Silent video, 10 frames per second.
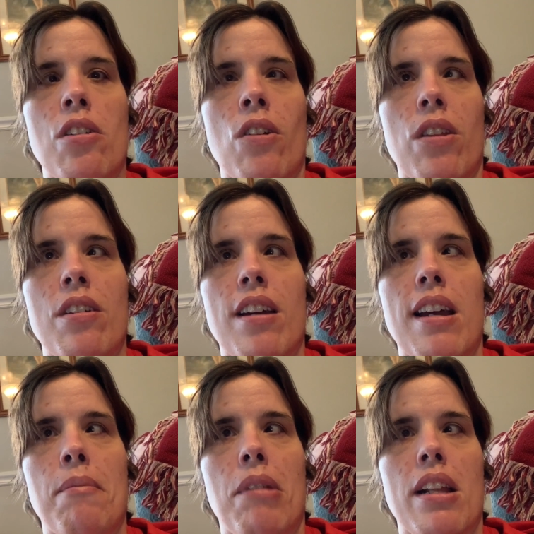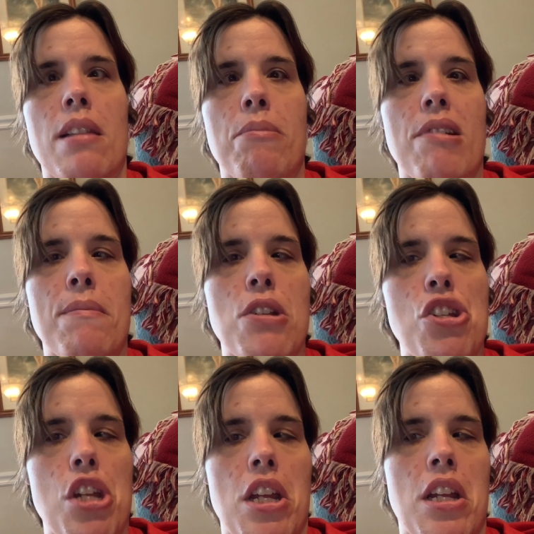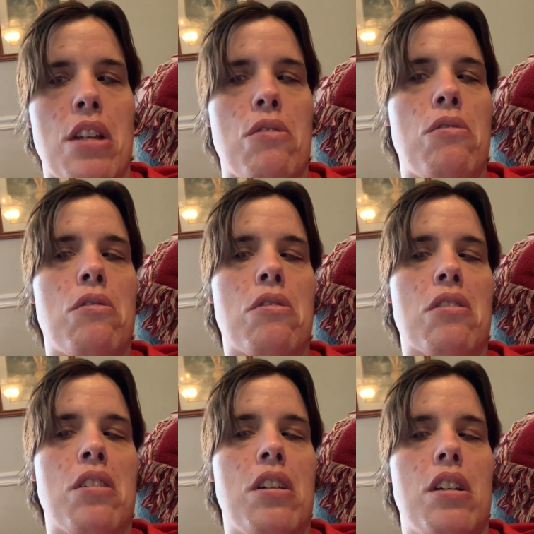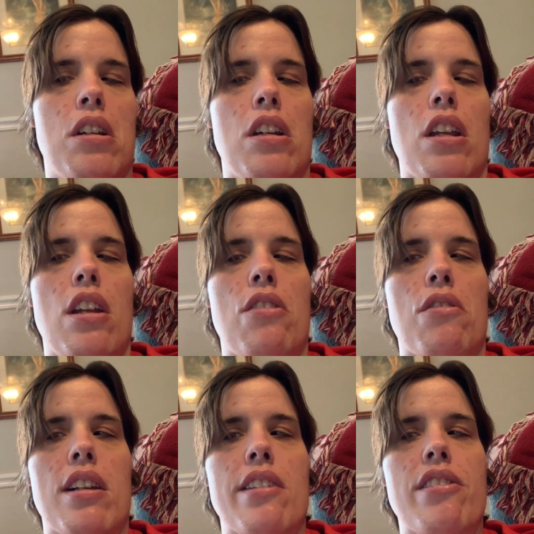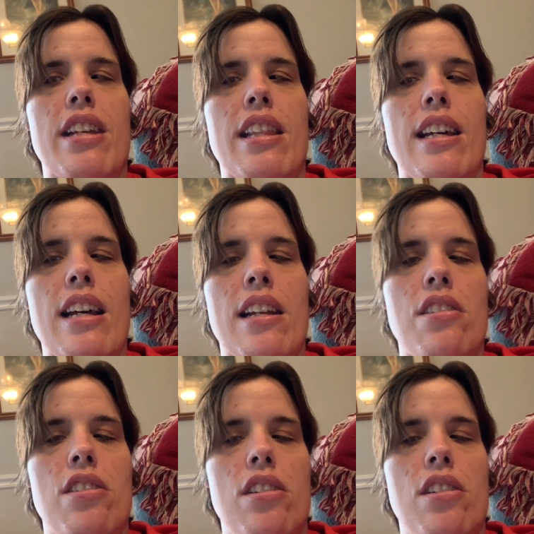all the time, like the bread machine or, things like that.